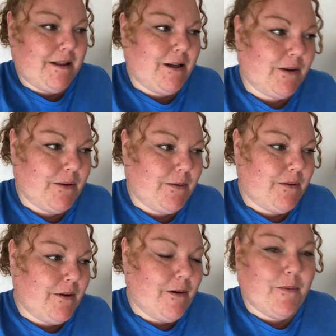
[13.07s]
you know,
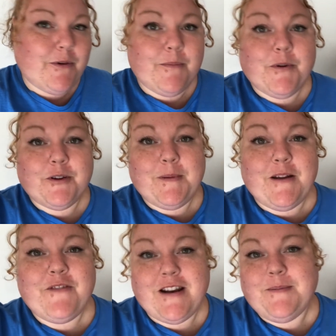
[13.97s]
would possibly
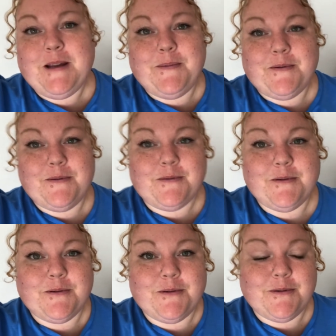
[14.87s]
offend people
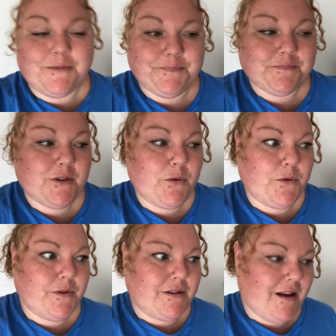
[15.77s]
or
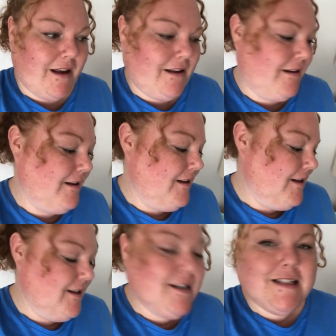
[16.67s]
cause like
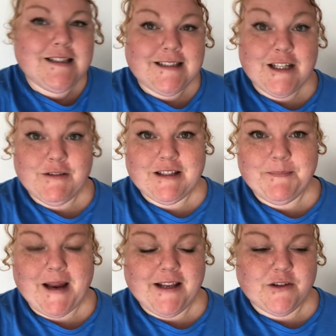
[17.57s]
serious
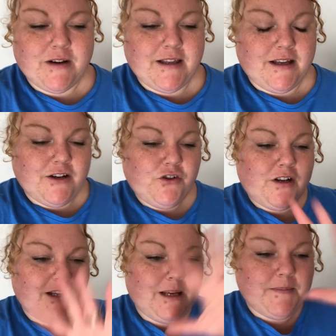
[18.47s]
debates or anything. I
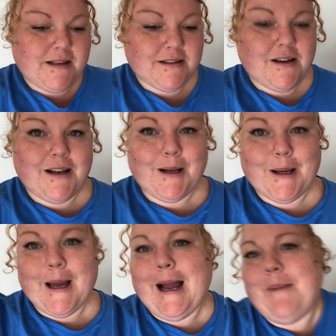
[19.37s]
try and keep this kind of
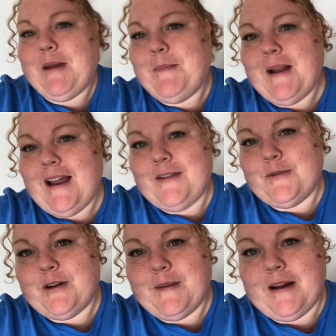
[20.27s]
like a happy place,
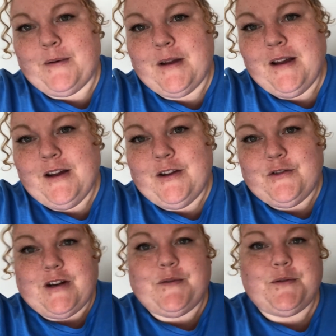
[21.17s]
talking about
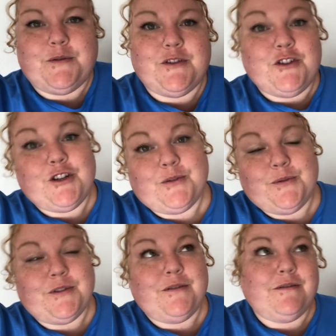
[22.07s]
travels and
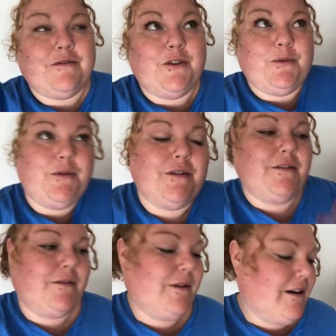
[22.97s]
journals and food
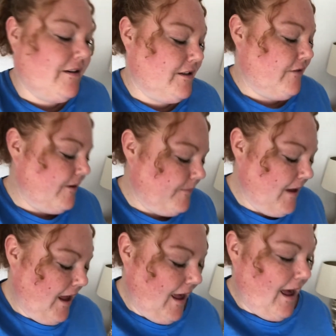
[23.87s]
and all that kind of stuff.
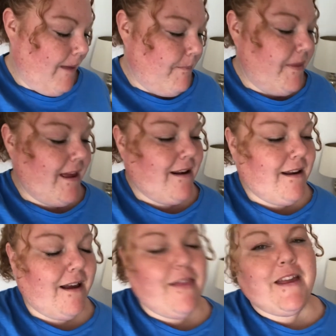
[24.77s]
But
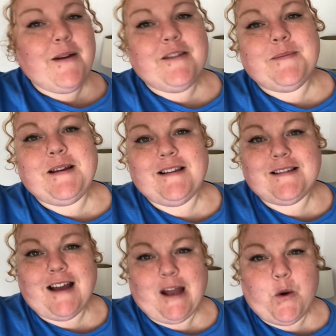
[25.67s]
then there's something
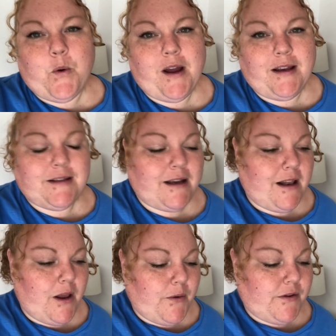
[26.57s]
that's like quite
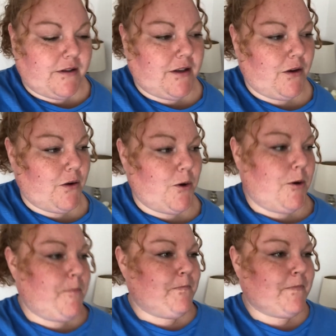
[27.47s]
close to